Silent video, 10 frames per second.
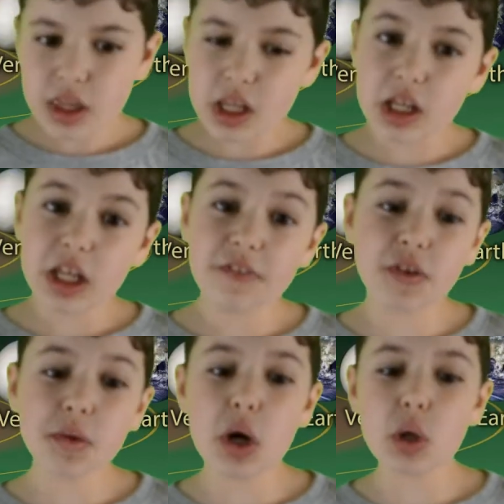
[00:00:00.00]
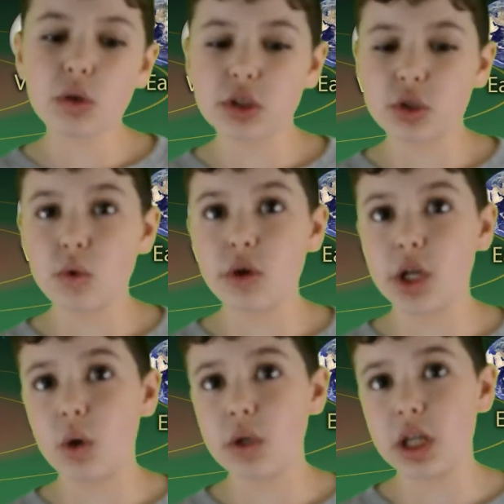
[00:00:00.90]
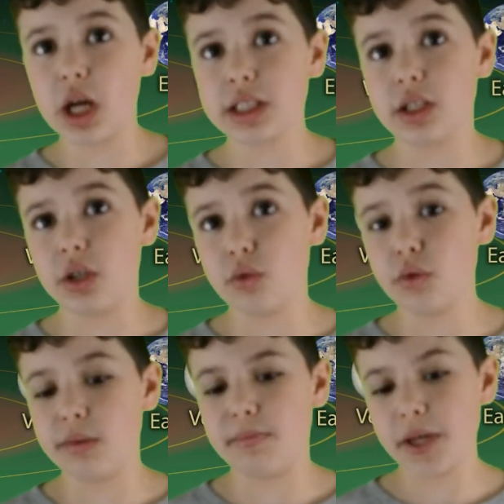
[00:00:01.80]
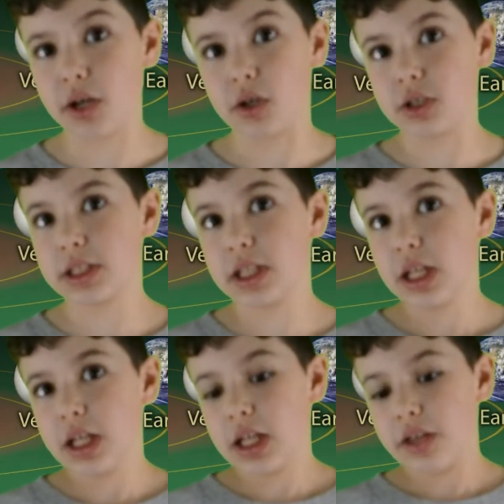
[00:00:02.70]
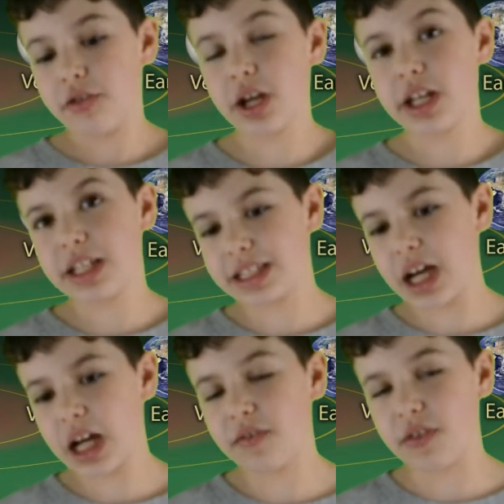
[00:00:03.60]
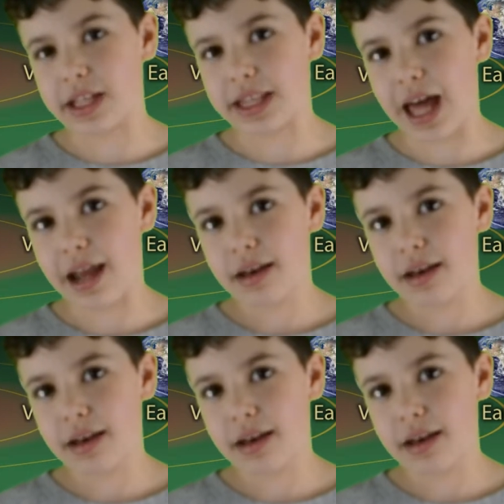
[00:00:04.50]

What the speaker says: If you know the story Goldilocks and the Three Bears, then it's kind of like that.